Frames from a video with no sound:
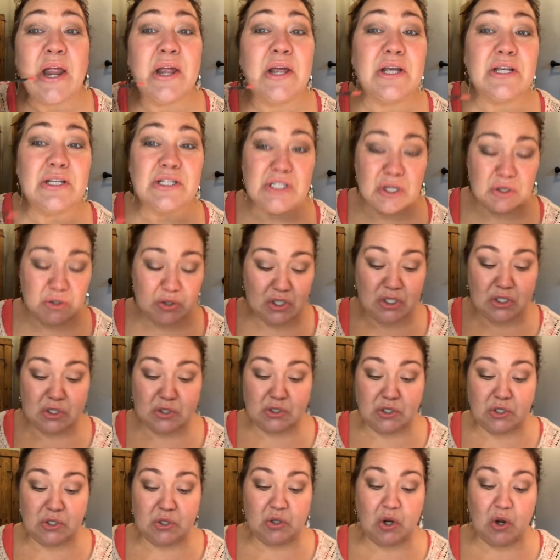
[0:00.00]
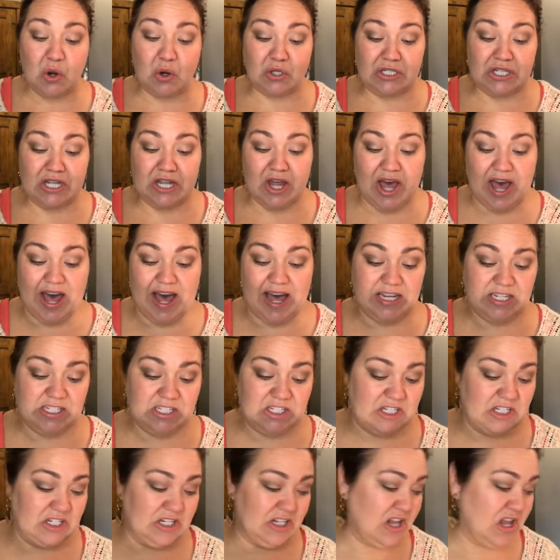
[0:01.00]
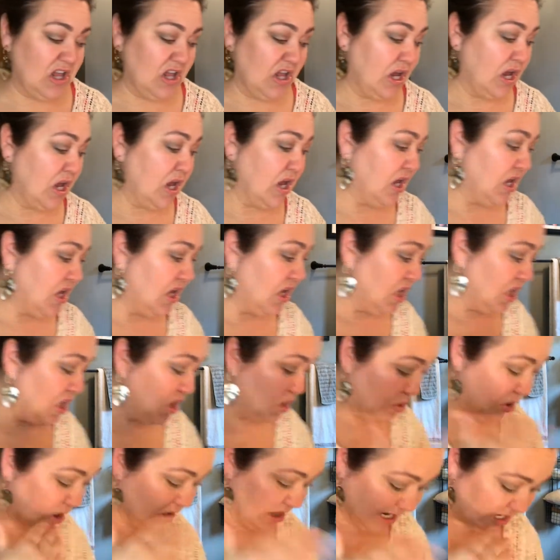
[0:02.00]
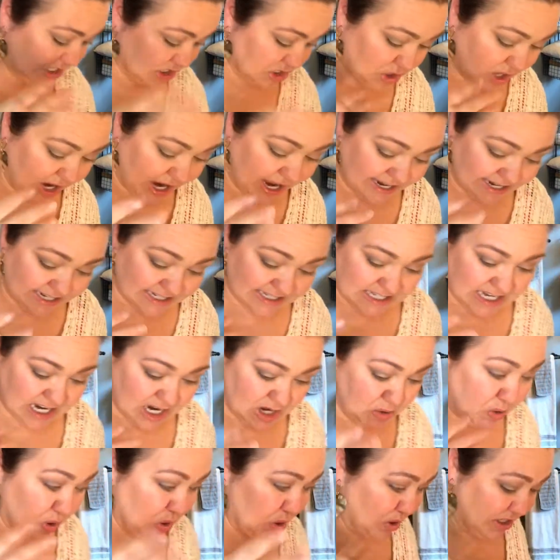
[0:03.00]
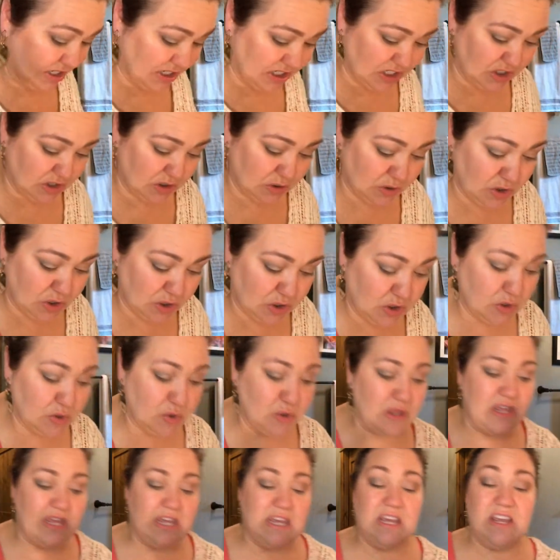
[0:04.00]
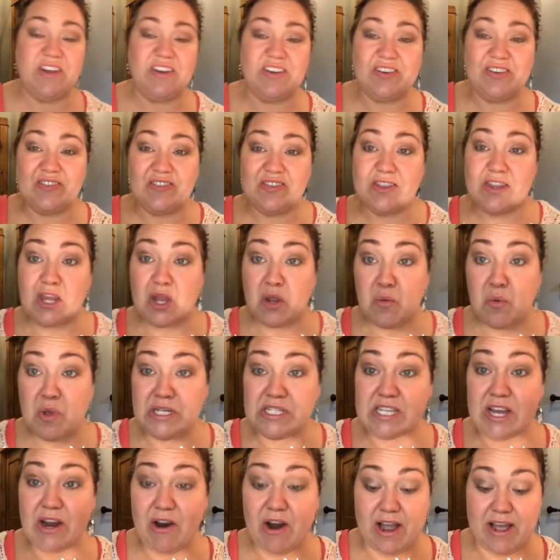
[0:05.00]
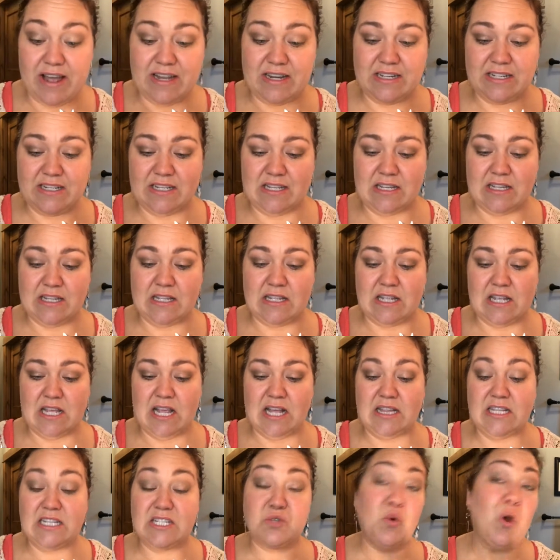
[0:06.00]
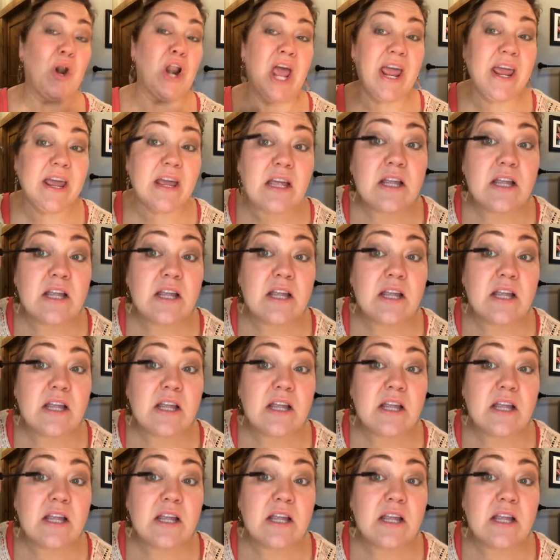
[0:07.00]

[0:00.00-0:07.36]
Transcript: So I'm gonna do 2 coats of that. And while that dries, I'm going to do the mascara, at least one eye.